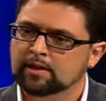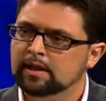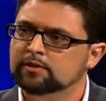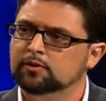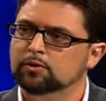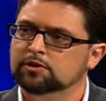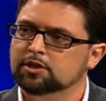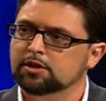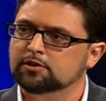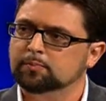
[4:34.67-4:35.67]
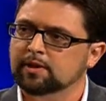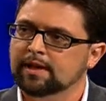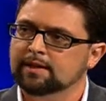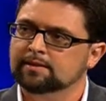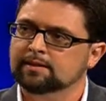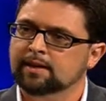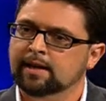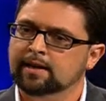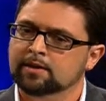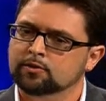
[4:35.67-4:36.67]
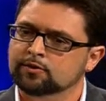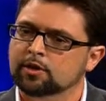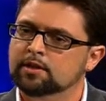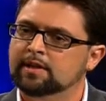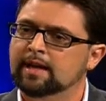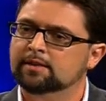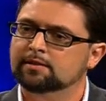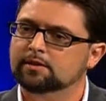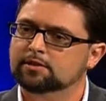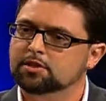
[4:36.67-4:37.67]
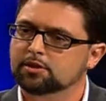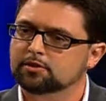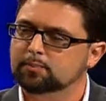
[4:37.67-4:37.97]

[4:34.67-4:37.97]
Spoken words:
led to a church plant. And then in those early days of the church